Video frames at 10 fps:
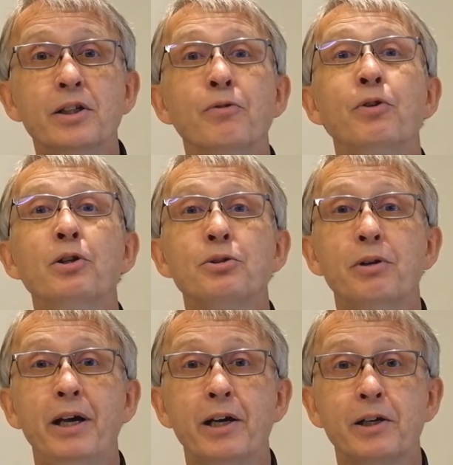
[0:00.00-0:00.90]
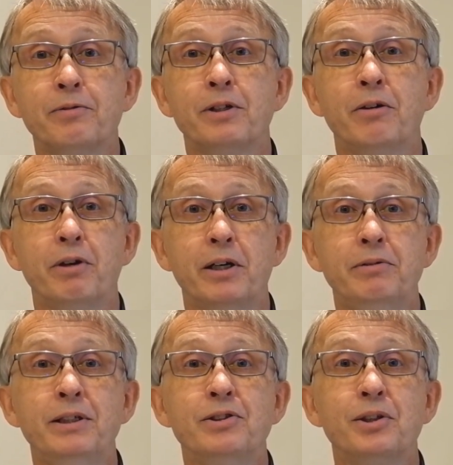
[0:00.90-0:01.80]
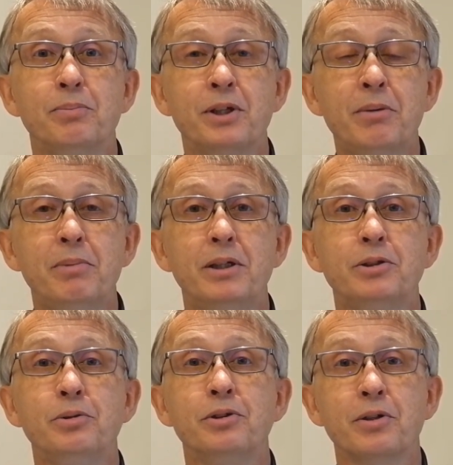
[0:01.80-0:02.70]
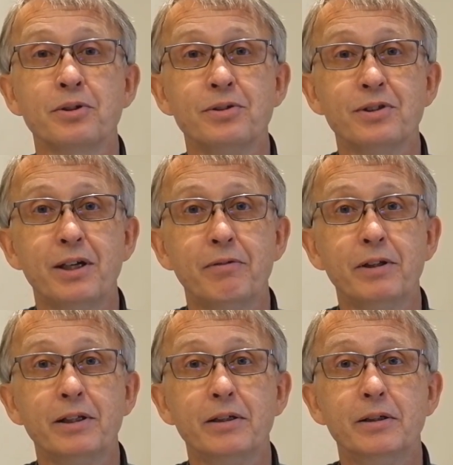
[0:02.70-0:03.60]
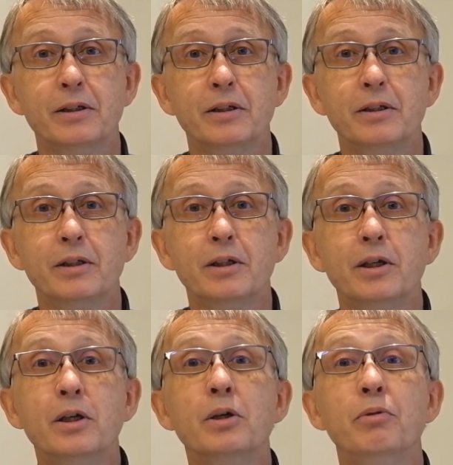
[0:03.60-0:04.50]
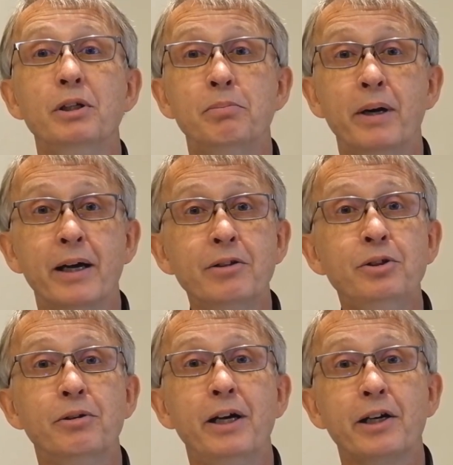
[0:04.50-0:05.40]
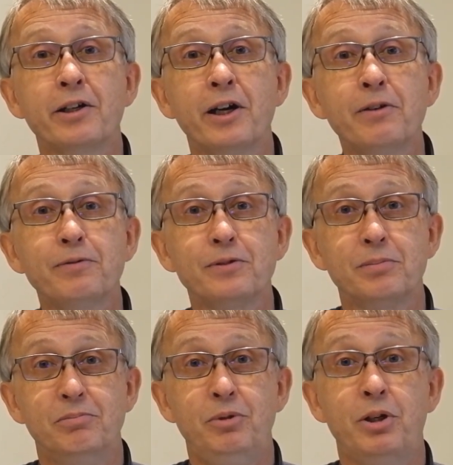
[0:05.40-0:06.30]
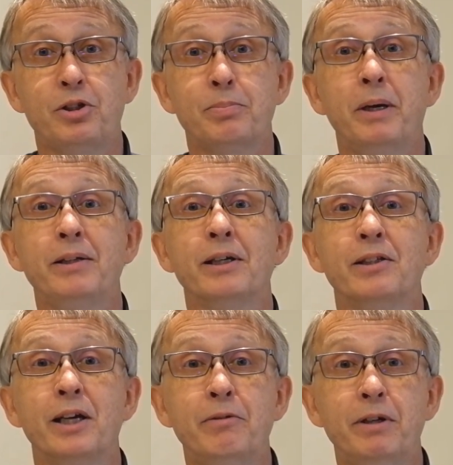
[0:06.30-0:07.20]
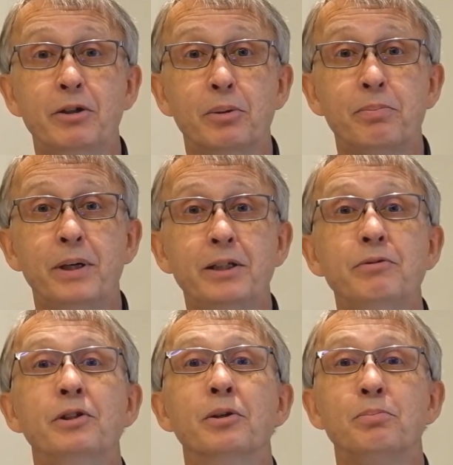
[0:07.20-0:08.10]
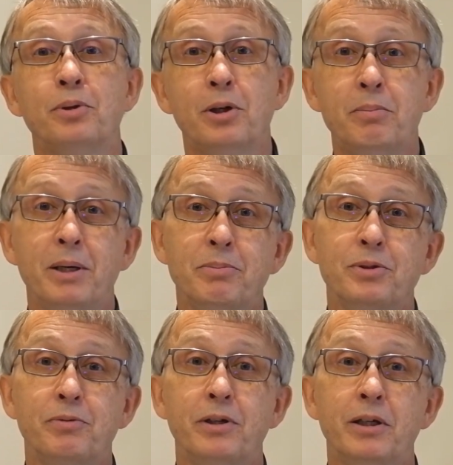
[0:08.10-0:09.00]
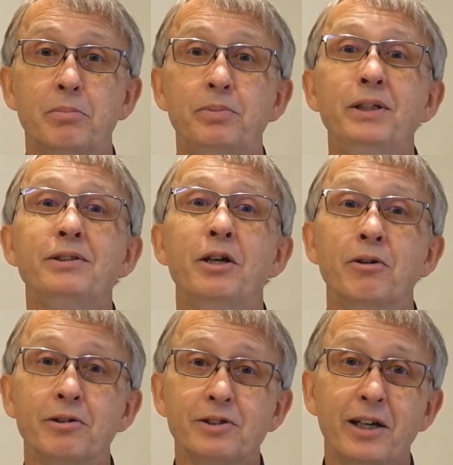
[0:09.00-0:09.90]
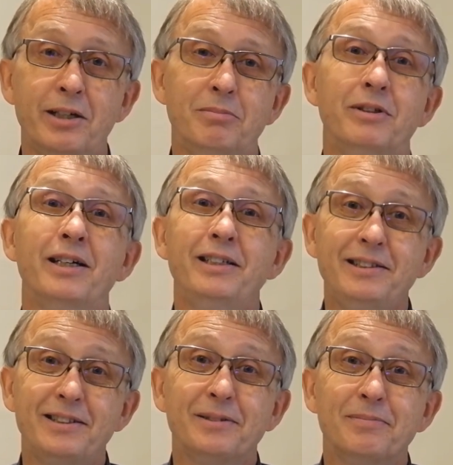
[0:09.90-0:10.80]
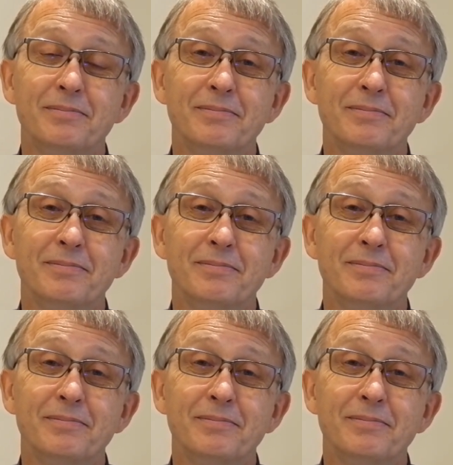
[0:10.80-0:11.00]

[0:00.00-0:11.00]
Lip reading: The first 2 aircraft arrived in September 2007. With brand new aircraft, you expect that they will operate without problems for a pretty long time, right?